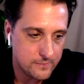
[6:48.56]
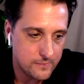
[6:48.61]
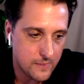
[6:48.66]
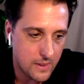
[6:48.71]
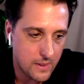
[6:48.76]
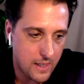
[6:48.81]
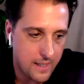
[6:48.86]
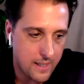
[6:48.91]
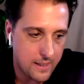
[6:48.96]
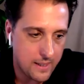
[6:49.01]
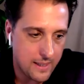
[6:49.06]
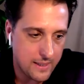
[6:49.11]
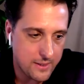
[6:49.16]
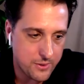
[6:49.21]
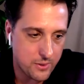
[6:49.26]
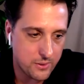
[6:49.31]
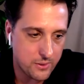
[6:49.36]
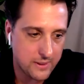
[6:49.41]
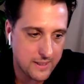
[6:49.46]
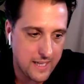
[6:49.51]
And I
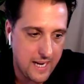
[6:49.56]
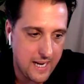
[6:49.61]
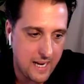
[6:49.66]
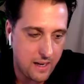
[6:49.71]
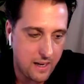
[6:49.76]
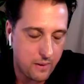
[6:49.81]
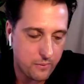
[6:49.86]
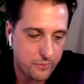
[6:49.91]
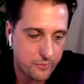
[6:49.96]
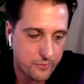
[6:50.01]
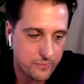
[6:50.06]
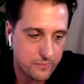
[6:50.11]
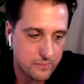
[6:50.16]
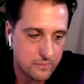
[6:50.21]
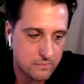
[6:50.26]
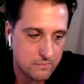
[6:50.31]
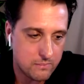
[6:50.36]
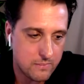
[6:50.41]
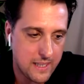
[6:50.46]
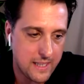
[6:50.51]
certainly have
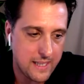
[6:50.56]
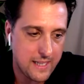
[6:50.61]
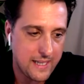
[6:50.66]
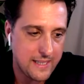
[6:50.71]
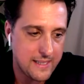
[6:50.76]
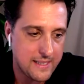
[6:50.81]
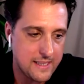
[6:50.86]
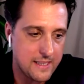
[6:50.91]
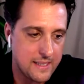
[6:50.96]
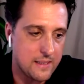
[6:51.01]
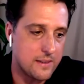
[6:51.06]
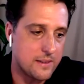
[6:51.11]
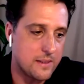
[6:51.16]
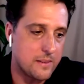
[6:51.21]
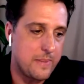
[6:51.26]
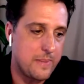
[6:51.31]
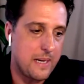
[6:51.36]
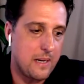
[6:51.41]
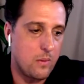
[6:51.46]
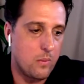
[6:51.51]
my ideas
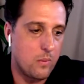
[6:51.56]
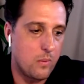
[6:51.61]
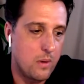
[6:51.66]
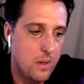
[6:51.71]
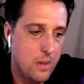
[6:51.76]
about